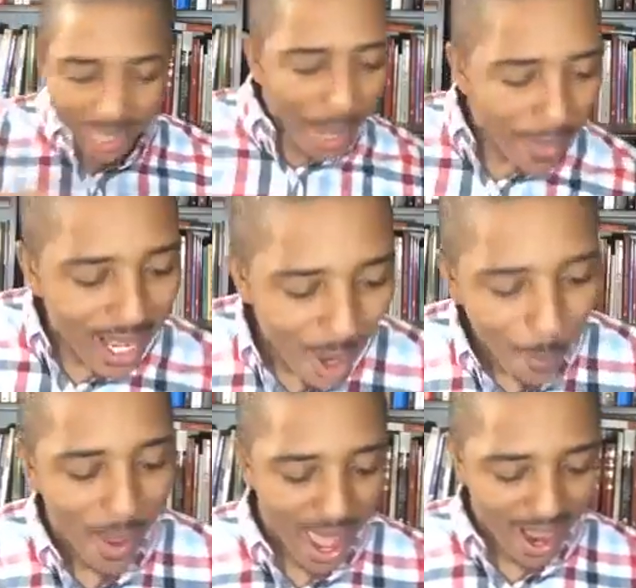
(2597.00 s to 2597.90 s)
let me
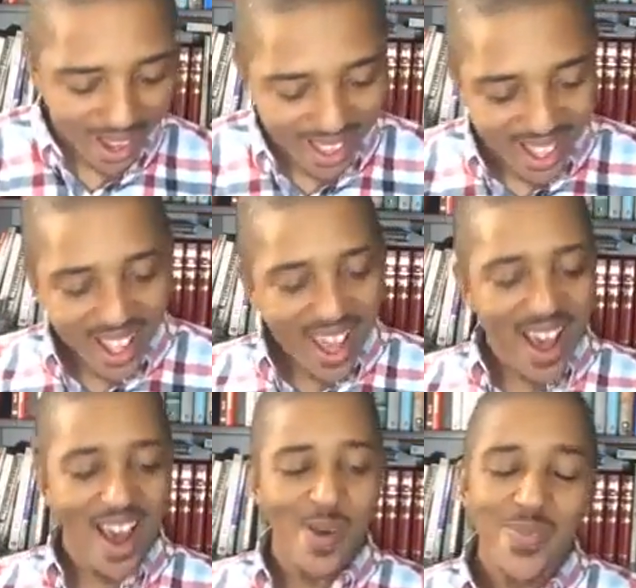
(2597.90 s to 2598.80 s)
unpack
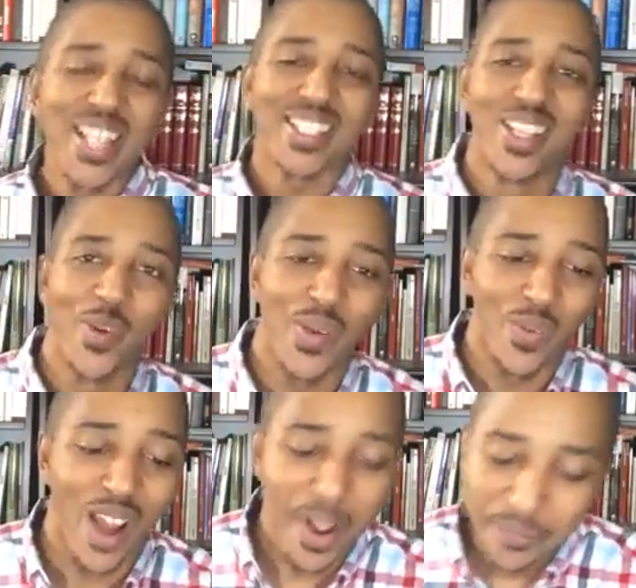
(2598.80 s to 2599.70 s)
uh, this a little
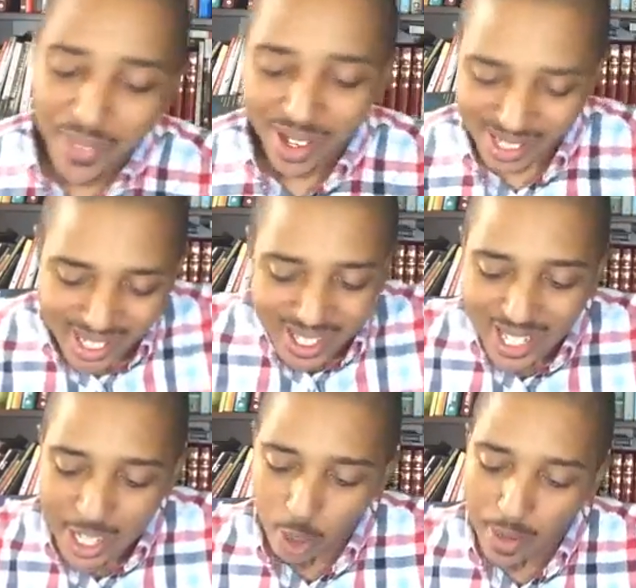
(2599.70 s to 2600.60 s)
bit, right? Because this is
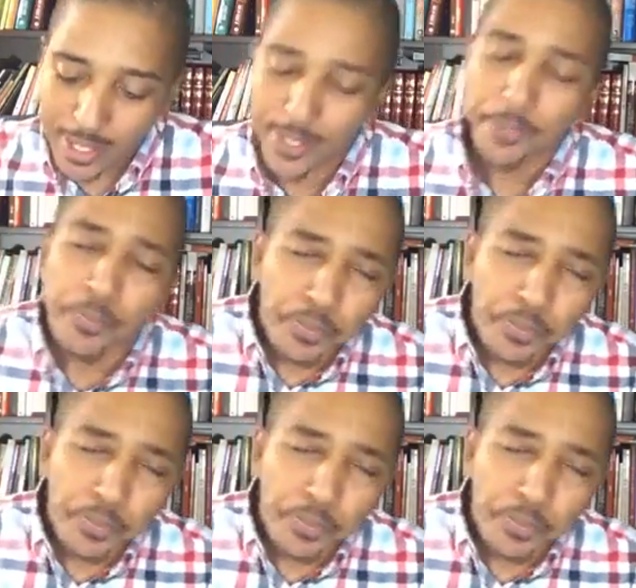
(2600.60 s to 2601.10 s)
interesting.